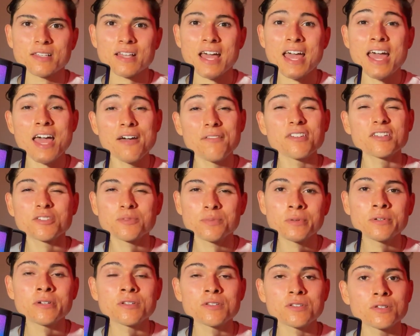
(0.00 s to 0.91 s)
I have
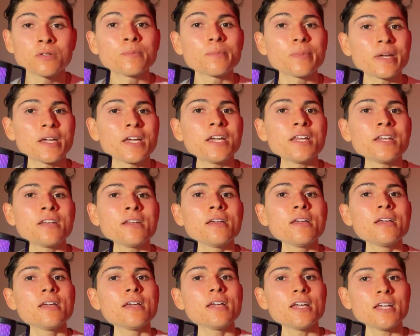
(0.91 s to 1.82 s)
experienced some pain
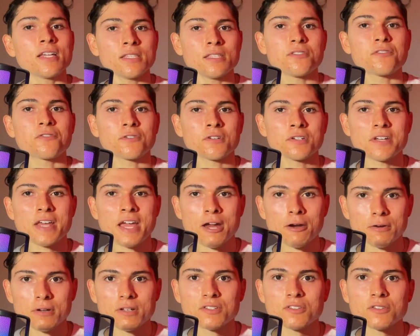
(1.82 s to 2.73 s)
in different
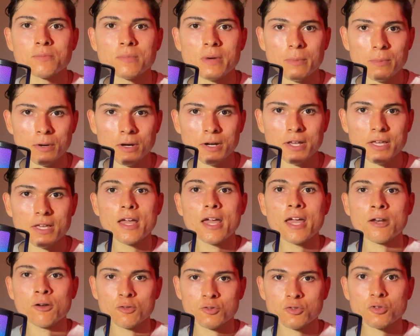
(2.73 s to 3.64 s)
areas of my body
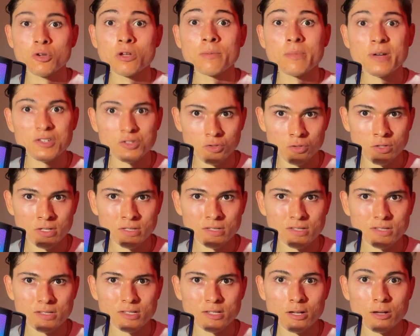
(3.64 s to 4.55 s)
and also in my
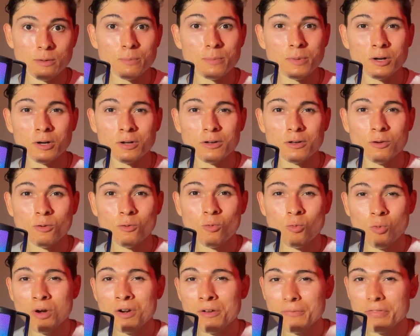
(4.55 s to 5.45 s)
joints, but
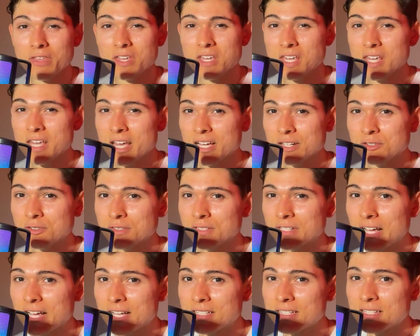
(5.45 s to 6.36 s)
one of the key
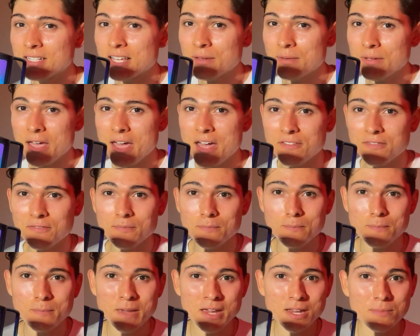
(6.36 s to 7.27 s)
exercises that have
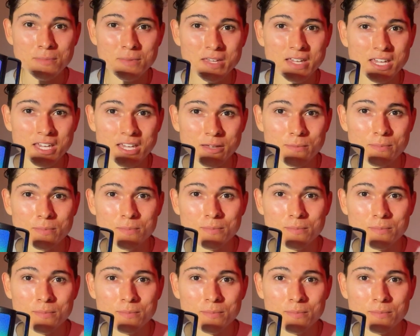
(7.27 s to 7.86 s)
made me keep